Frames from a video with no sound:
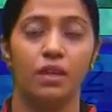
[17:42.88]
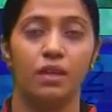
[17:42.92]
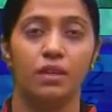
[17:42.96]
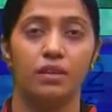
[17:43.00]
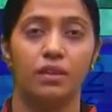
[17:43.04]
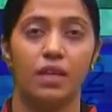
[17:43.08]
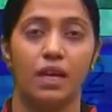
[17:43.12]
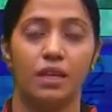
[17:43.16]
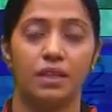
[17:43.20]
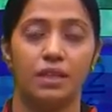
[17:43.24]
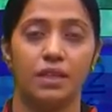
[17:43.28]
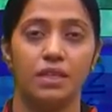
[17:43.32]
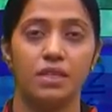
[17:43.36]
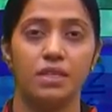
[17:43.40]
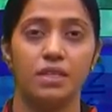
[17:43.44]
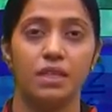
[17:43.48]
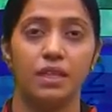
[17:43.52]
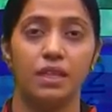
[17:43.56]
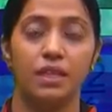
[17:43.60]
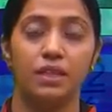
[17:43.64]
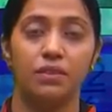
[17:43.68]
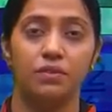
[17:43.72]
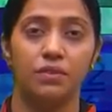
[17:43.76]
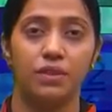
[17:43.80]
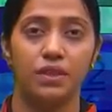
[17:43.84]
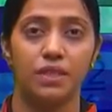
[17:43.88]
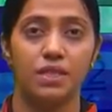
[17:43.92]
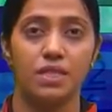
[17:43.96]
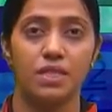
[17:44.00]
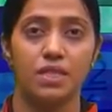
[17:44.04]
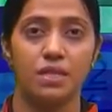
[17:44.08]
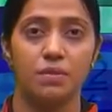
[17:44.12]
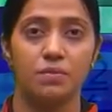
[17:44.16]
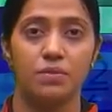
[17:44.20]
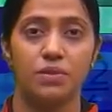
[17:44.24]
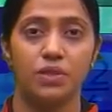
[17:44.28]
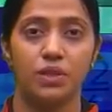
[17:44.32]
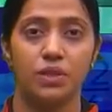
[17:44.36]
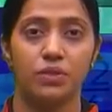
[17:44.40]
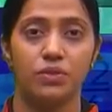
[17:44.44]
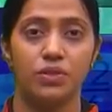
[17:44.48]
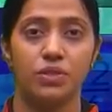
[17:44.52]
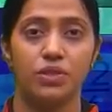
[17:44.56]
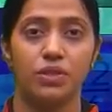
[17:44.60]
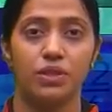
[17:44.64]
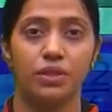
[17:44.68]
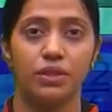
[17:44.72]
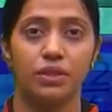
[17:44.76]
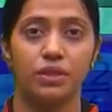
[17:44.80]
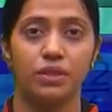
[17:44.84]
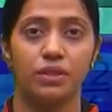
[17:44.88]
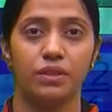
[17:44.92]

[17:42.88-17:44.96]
That is inverse substitution.